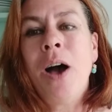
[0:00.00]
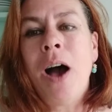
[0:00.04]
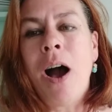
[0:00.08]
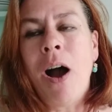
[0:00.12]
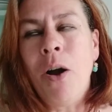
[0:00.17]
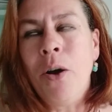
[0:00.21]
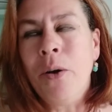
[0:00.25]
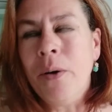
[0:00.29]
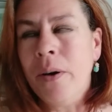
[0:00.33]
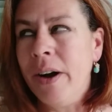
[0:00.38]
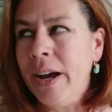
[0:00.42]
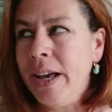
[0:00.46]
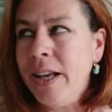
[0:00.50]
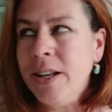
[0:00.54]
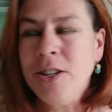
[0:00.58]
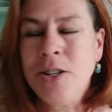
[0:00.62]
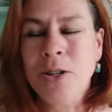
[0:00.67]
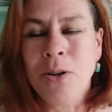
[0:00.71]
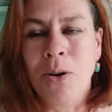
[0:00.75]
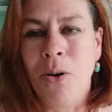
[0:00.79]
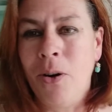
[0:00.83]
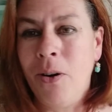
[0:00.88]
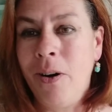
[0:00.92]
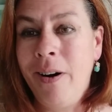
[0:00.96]
who I
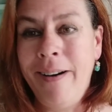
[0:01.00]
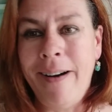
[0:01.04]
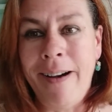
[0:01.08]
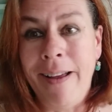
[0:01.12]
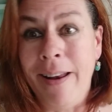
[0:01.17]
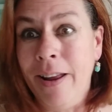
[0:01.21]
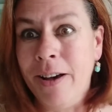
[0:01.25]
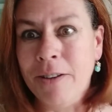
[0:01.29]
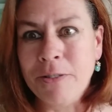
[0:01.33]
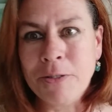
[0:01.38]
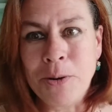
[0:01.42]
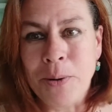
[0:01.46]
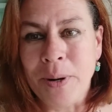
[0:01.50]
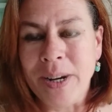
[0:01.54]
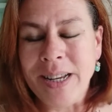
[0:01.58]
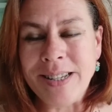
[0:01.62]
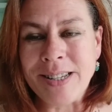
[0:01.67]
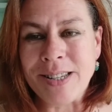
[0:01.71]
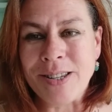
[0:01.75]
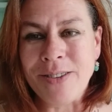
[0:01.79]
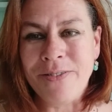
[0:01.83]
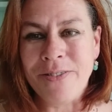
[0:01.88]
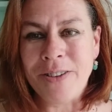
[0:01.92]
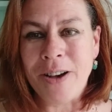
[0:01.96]
adore. I love Queen
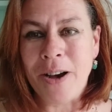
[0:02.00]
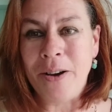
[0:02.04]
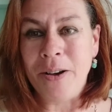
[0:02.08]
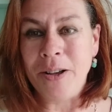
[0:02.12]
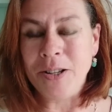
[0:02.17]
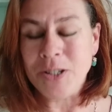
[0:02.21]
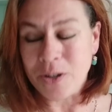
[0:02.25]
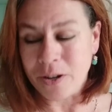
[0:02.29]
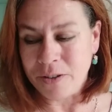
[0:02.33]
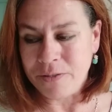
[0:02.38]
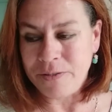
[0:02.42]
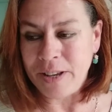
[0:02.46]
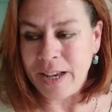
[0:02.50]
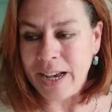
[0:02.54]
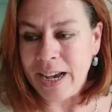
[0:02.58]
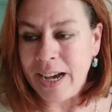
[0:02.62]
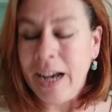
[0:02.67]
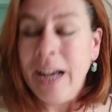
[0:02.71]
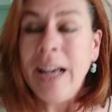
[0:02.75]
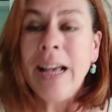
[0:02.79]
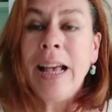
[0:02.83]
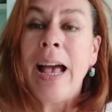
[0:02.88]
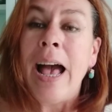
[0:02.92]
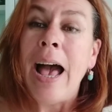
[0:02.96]
Sophia.
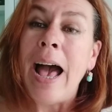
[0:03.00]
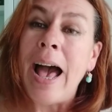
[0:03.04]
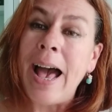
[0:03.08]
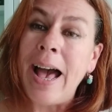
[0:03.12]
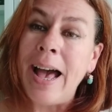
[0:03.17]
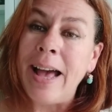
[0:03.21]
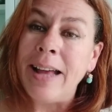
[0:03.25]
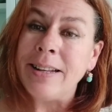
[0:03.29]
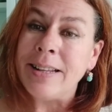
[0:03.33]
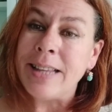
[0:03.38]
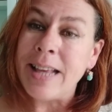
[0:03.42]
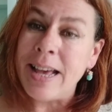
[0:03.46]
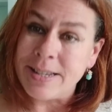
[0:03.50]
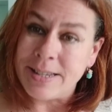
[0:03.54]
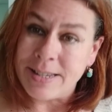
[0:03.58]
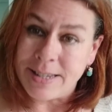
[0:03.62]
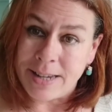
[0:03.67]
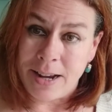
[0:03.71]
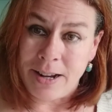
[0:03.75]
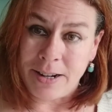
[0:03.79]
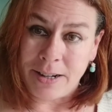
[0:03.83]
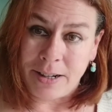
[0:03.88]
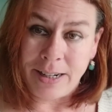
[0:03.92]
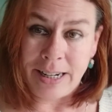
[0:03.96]
And their
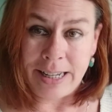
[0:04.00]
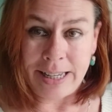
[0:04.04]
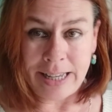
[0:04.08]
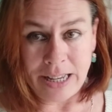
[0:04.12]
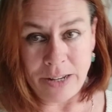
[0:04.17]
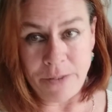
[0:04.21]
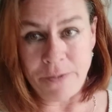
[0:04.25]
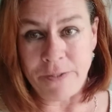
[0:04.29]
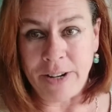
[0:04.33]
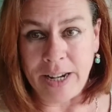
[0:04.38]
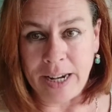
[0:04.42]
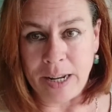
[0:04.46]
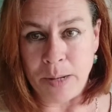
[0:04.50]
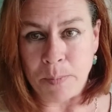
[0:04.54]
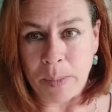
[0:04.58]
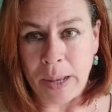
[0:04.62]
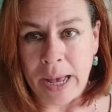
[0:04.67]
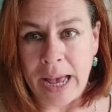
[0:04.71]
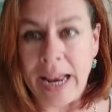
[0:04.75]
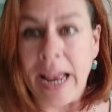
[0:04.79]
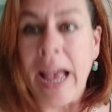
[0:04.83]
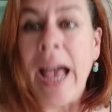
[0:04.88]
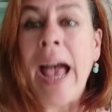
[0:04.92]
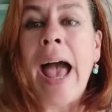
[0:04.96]
son, King
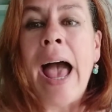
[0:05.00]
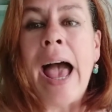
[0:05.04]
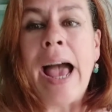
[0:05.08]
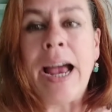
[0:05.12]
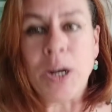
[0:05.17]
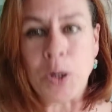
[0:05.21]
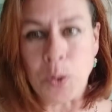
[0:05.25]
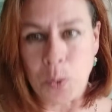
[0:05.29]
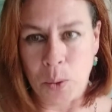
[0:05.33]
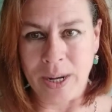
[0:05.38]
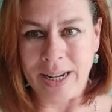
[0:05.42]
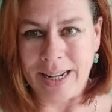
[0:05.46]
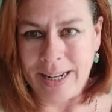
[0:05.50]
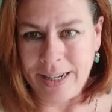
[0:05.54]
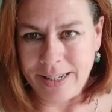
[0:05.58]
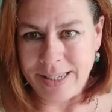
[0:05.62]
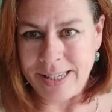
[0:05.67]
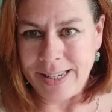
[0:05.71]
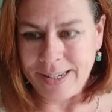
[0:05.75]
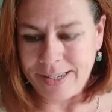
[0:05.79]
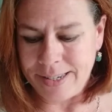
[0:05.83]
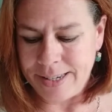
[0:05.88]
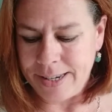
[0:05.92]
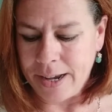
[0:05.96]
Felipe and Queen
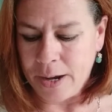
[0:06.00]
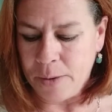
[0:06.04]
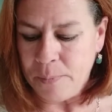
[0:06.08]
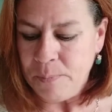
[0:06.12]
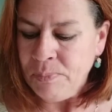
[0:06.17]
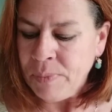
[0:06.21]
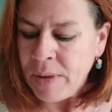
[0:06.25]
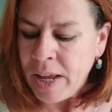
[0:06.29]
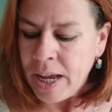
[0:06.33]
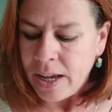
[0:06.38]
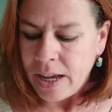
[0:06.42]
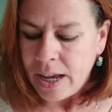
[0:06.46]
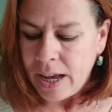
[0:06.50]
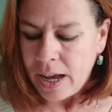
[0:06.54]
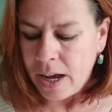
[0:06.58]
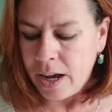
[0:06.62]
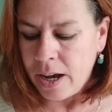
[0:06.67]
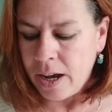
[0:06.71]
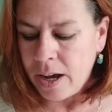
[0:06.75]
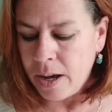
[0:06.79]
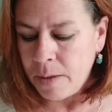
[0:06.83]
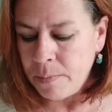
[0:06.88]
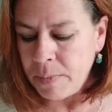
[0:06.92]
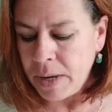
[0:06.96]
Letizia.
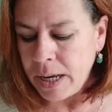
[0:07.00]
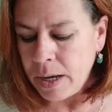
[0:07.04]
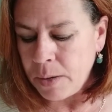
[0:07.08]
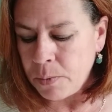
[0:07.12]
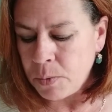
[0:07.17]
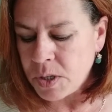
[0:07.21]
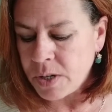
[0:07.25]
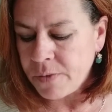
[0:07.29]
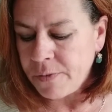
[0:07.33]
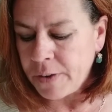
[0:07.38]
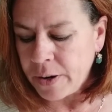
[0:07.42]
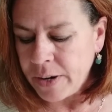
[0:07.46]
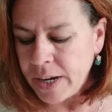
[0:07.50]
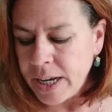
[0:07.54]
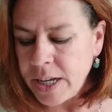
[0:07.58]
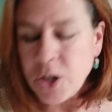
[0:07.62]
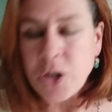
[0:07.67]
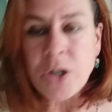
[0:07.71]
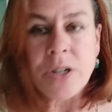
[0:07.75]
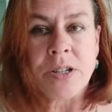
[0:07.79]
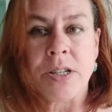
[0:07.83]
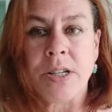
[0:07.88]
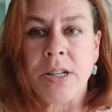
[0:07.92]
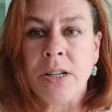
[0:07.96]
It was a very
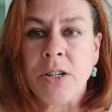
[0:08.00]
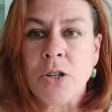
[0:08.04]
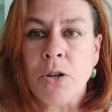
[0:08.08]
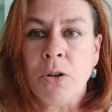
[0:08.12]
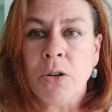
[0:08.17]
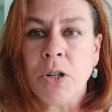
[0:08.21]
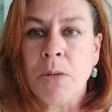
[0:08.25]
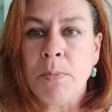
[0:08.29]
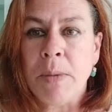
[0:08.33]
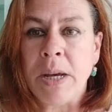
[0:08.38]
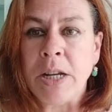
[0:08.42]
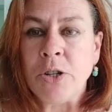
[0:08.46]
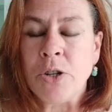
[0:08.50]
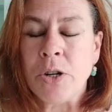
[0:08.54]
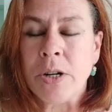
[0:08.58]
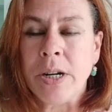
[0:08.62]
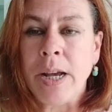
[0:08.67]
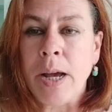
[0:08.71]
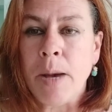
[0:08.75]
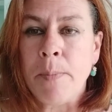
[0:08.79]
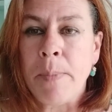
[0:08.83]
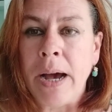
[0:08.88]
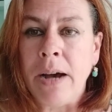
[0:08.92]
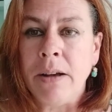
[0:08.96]
interesting documentary
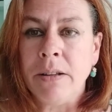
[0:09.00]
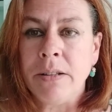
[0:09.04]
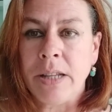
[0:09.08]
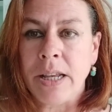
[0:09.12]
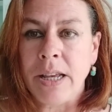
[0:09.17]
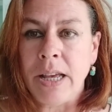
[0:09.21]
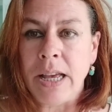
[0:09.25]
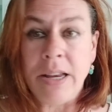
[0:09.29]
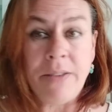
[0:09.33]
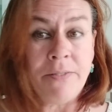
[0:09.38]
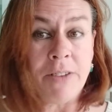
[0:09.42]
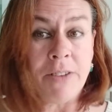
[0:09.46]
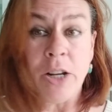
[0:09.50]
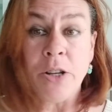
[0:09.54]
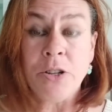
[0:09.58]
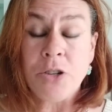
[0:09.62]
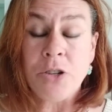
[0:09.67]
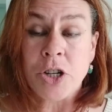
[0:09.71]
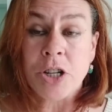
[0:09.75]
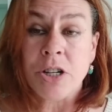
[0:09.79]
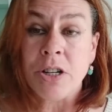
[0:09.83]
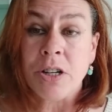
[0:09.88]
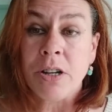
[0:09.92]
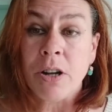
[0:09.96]
about the
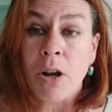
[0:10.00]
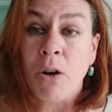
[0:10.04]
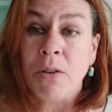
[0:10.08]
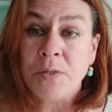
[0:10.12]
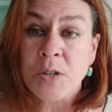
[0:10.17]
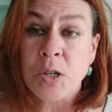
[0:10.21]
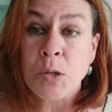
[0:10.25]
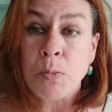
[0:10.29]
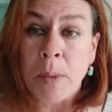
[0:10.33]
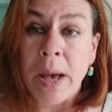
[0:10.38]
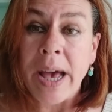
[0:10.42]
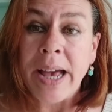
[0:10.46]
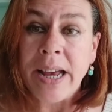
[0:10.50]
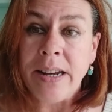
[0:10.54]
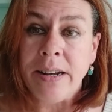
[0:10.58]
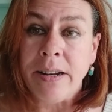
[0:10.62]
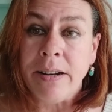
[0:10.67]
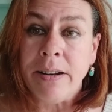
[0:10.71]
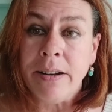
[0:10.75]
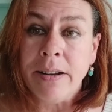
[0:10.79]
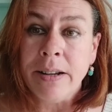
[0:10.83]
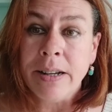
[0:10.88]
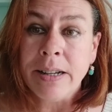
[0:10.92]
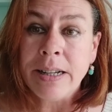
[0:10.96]
evolution of
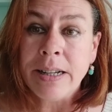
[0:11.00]
Spain.